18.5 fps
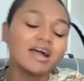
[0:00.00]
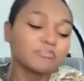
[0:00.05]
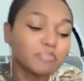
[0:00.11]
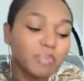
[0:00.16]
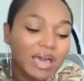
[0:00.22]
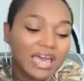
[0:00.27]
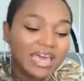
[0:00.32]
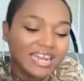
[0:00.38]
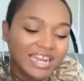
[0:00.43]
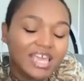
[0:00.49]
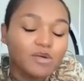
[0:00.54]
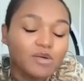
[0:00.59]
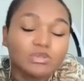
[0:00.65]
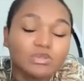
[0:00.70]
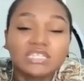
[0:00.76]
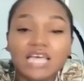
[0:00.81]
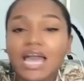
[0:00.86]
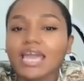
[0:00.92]
but it
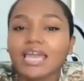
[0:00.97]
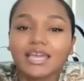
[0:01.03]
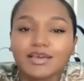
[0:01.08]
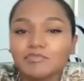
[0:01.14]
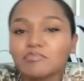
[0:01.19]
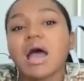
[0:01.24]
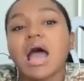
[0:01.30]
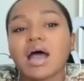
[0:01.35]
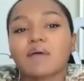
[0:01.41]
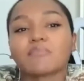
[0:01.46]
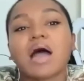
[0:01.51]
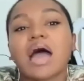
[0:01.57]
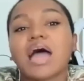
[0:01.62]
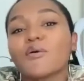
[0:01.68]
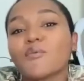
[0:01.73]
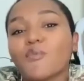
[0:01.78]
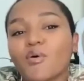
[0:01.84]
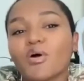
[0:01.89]
was like, Mom,
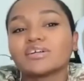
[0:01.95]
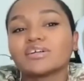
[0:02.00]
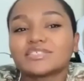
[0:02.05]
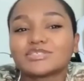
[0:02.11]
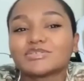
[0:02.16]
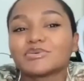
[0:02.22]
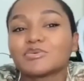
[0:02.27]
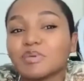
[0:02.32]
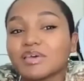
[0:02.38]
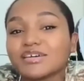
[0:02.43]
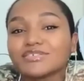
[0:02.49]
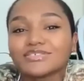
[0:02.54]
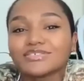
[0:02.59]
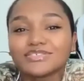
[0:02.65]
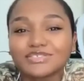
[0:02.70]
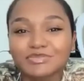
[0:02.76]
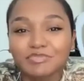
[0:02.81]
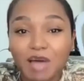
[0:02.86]
I want to
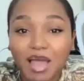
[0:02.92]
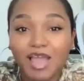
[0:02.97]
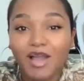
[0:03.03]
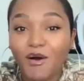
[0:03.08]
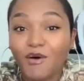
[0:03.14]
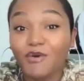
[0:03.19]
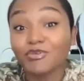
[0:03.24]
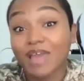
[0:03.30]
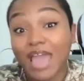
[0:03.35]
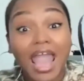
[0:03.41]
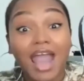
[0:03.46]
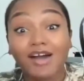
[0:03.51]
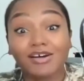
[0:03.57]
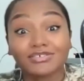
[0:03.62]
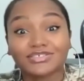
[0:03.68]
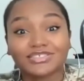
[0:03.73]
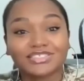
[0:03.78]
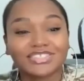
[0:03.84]
build my own
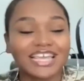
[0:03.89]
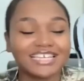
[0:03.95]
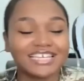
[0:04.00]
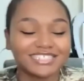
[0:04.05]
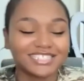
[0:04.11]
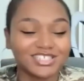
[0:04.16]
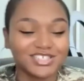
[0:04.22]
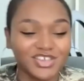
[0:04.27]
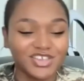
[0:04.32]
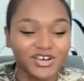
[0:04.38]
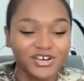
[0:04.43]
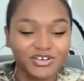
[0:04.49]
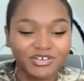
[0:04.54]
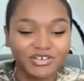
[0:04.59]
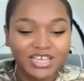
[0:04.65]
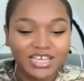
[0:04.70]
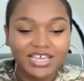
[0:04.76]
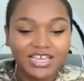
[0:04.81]
house. And
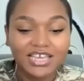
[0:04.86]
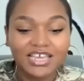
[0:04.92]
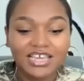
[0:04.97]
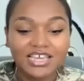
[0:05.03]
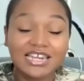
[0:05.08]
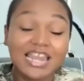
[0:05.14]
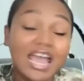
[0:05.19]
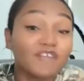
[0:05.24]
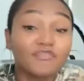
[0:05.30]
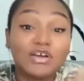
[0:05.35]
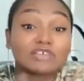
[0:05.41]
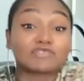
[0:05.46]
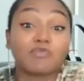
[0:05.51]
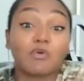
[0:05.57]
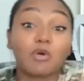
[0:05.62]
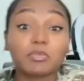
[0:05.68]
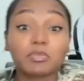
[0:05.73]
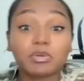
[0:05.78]
so now
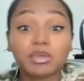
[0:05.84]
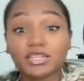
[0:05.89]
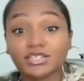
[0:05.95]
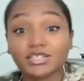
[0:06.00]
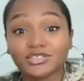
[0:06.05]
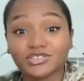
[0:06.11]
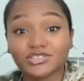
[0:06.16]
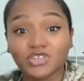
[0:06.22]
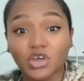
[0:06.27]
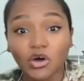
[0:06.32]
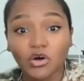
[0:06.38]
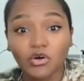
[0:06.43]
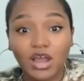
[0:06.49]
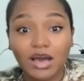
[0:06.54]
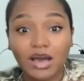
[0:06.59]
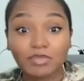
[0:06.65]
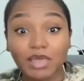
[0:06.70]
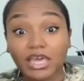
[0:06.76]
fast forward being an
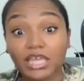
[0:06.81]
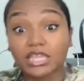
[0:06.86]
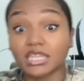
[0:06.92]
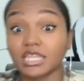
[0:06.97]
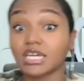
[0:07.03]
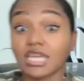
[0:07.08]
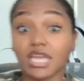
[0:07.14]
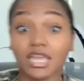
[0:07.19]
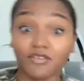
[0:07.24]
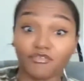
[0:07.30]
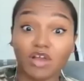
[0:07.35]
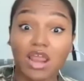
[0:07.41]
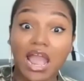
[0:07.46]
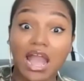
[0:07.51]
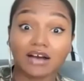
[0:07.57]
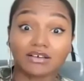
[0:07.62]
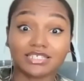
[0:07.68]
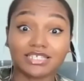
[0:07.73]
adult, I'm like looking for
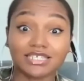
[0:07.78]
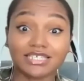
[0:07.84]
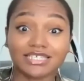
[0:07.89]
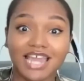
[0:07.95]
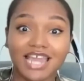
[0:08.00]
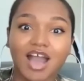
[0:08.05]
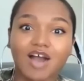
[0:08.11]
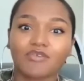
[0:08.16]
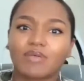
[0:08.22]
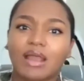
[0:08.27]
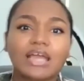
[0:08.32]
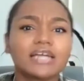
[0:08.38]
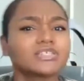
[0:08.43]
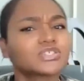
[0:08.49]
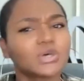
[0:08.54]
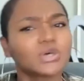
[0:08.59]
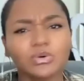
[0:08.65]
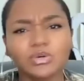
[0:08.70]
houses now,
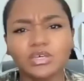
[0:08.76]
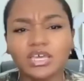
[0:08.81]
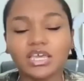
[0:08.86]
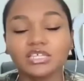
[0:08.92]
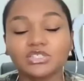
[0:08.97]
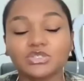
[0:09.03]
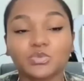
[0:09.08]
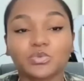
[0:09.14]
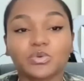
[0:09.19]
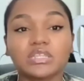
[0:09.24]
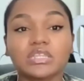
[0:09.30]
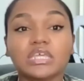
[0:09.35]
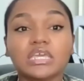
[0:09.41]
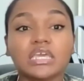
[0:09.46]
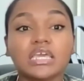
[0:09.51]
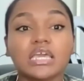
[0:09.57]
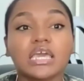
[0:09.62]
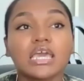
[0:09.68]
right? So it's
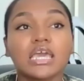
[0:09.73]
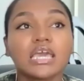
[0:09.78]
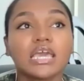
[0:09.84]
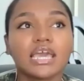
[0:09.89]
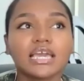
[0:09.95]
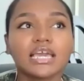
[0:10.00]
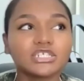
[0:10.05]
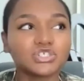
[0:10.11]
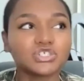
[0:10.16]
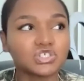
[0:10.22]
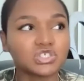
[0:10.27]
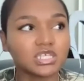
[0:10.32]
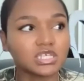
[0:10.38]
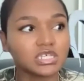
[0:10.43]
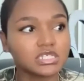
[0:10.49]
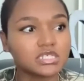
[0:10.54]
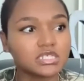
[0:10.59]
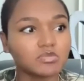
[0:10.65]
really
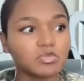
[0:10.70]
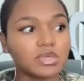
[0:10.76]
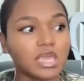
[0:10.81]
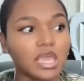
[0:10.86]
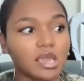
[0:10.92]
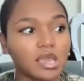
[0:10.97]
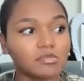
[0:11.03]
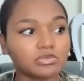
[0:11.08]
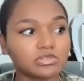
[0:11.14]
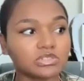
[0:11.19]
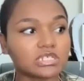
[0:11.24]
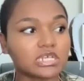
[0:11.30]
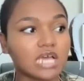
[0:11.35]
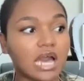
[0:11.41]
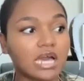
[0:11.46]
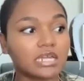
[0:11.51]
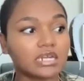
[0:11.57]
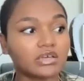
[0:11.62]
interesting to be able to
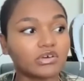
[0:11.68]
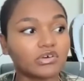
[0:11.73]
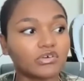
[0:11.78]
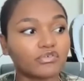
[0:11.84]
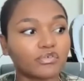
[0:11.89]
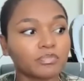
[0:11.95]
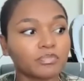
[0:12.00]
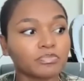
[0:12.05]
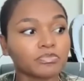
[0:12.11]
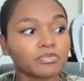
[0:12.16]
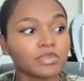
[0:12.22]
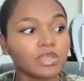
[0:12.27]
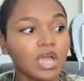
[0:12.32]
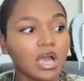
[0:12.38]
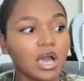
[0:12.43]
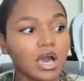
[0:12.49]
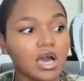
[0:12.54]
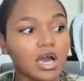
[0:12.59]
kind of
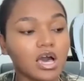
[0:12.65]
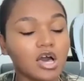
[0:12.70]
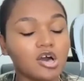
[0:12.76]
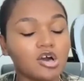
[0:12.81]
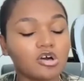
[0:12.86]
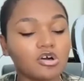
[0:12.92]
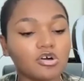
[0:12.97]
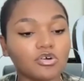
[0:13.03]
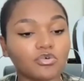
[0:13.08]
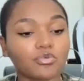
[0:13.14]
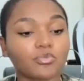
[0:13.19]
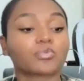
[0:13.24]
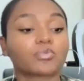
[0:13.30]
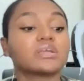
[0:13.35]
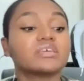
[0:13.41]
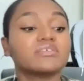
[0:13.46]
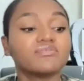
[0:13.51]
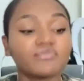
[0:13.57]

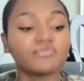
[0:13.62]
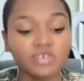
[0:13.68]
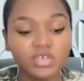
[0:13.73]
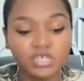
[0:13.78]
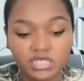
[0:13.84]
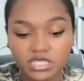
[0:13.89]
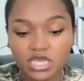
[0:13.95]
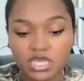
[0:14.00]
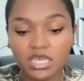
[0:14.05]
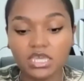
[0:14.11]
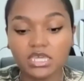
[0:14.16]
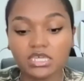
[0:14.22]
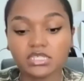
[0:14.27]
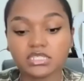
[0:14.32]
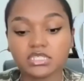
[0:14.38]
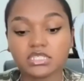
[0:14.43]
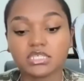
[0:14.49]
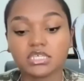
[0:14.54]
revisit